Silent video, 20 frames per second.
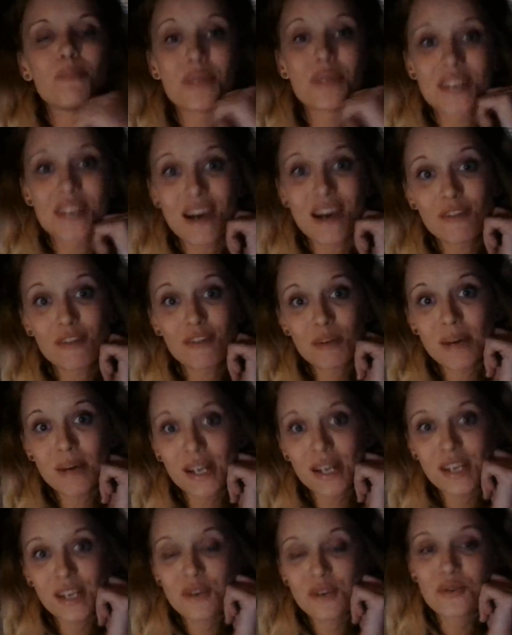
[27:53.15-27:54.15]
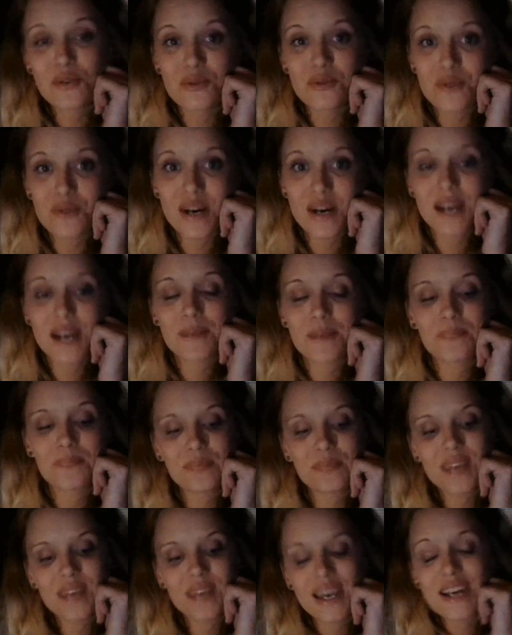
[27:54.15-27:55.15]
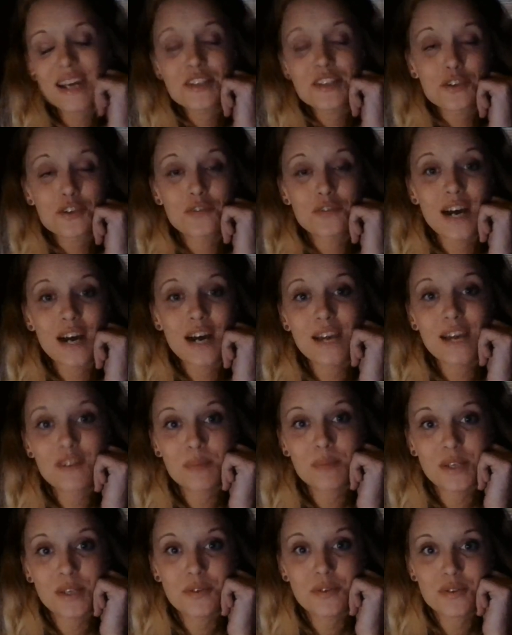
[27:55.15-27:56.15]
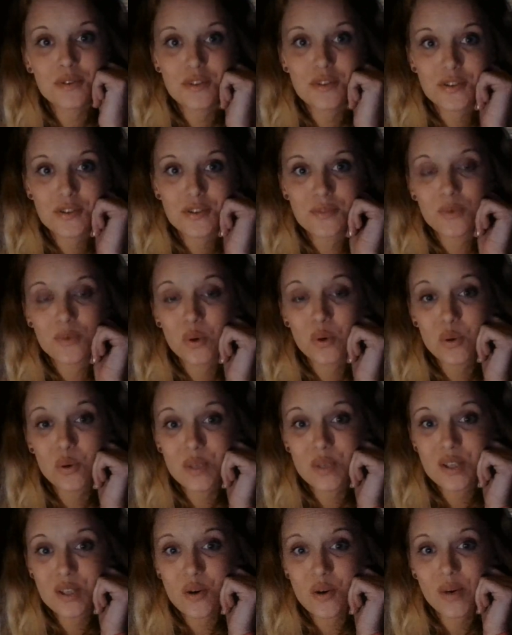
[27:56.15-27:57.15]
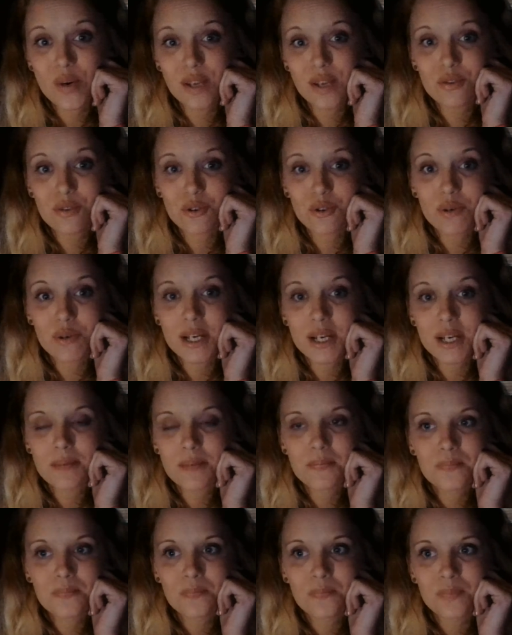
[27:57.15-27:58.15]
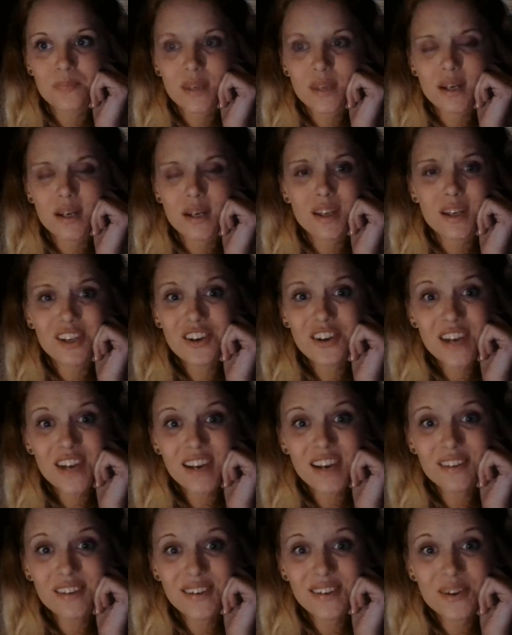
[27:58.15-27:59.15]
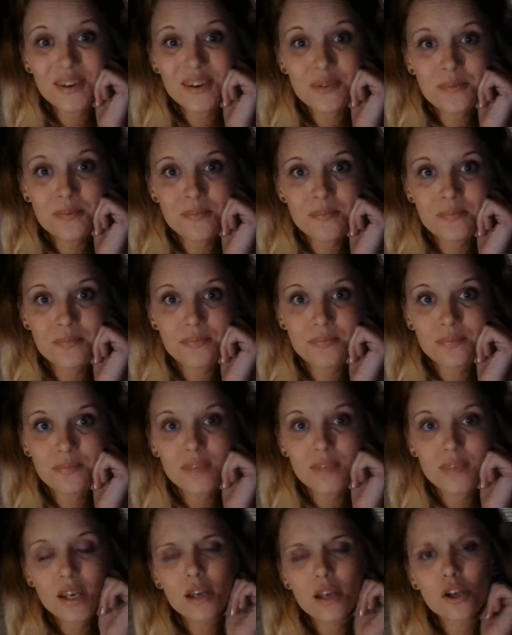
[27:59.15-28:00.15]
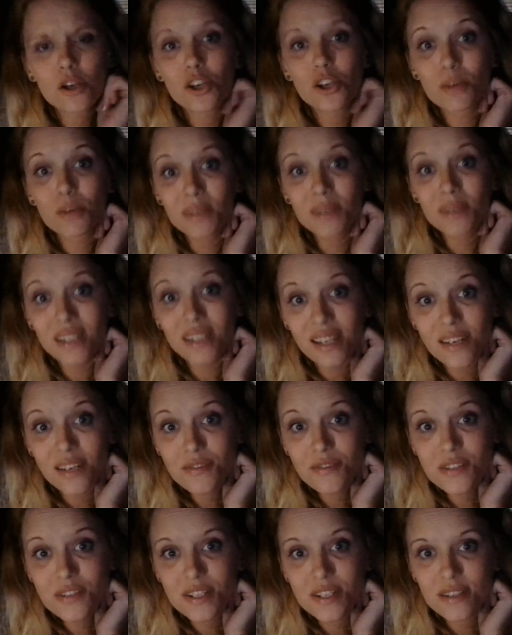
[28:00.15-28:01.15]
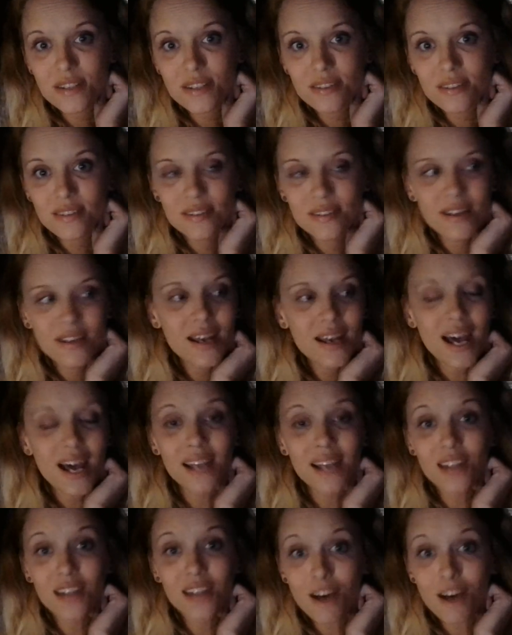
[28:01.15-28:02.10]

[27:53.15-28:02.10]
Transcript: But to everybody who has survived abuse or who is going through it, you're not alone. You're believed. I